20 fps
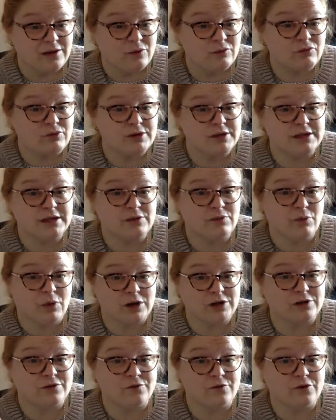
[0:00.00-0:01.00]
really
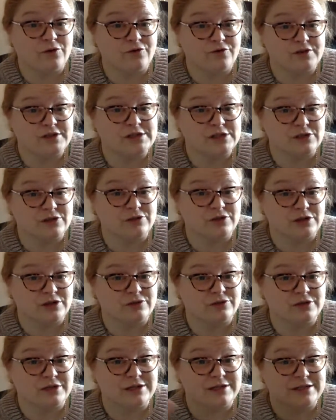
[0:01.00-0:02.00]
wonderful physical
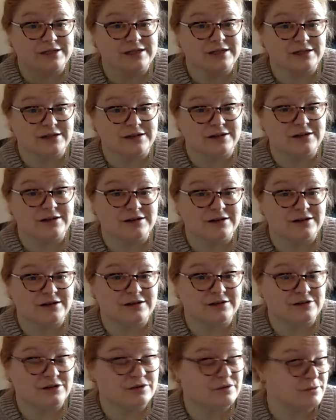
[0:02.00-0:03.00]
union here
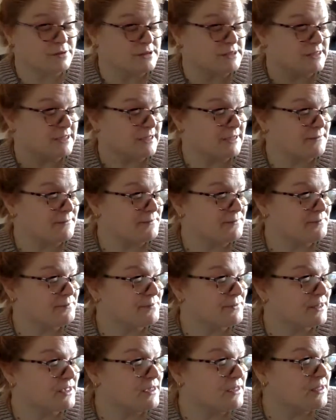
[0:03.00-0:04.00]
in the 3D.
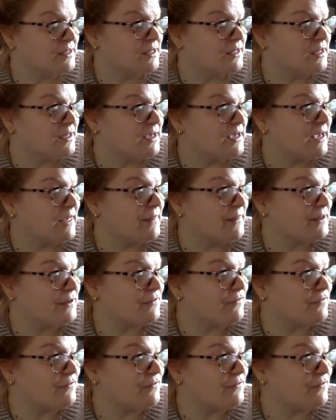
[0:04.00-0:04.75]
And then